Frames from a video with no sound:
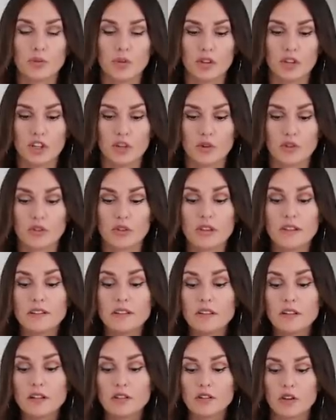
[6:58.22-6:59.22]
are really cute. So
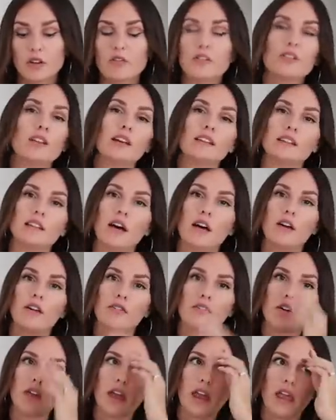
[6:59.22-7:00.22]
this is a look for less
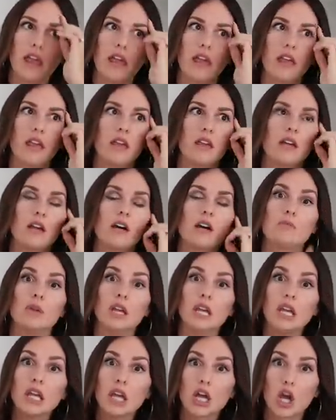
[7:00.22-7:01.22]
of a
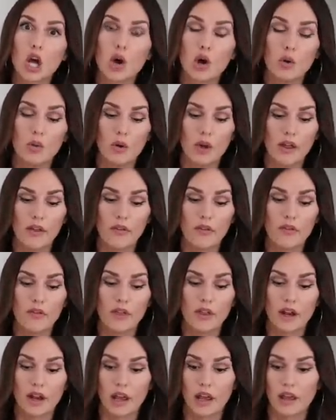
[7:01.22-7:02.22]
McGee & Co one
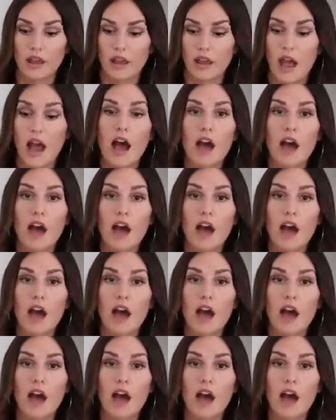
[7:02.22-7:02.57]
that I